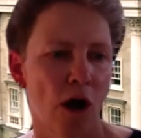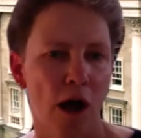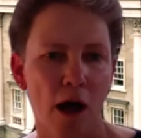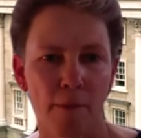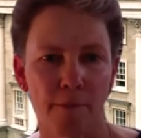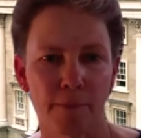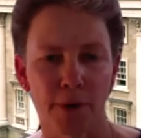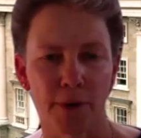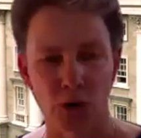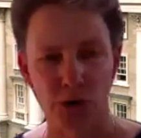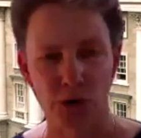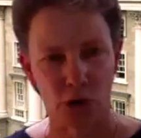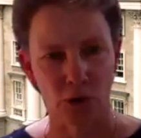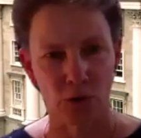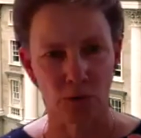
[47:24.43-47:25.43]
uh, but
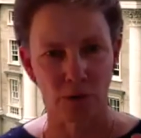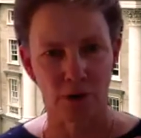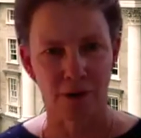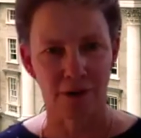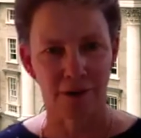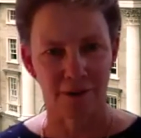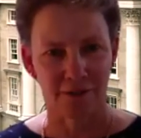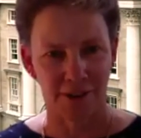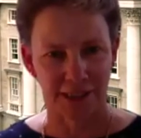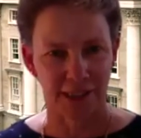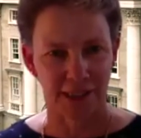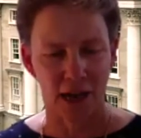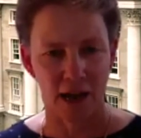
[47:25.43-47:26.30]
also affecting